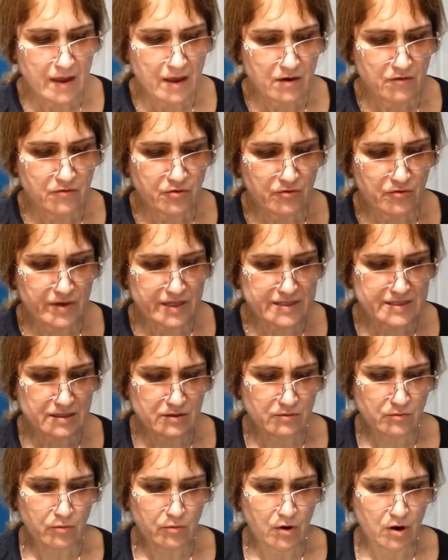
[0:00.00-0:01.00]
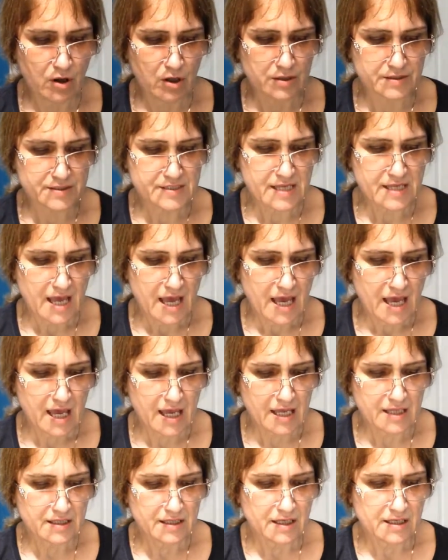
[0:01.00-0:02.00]
for vessel walls,
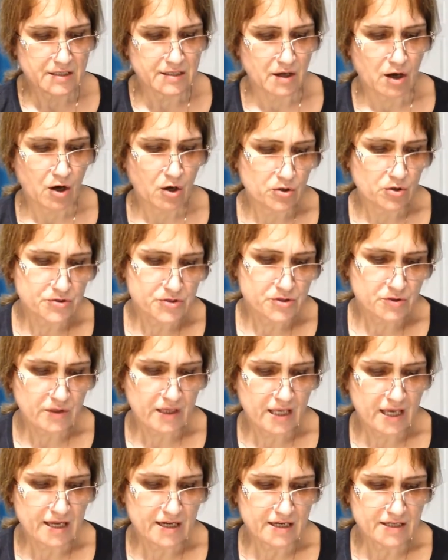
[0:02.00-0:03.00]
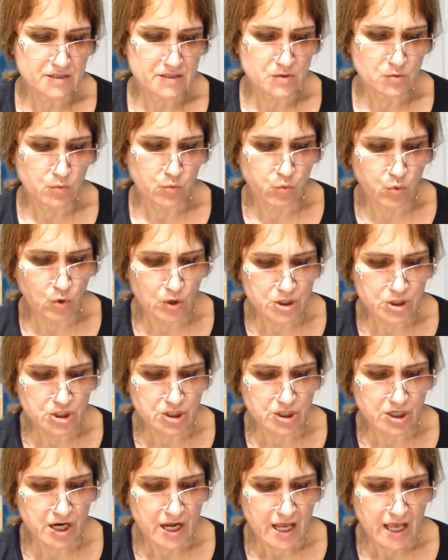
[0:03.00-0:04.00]
and it also carries
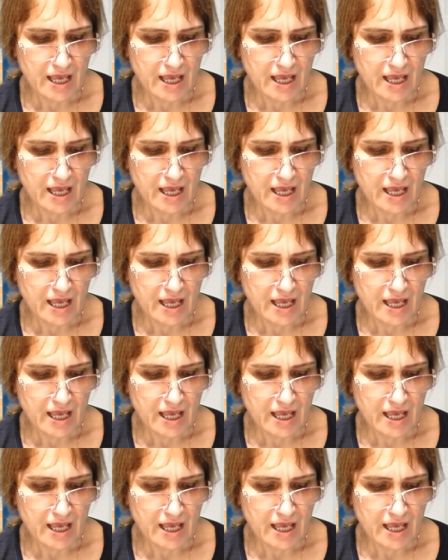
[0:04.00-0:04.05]
water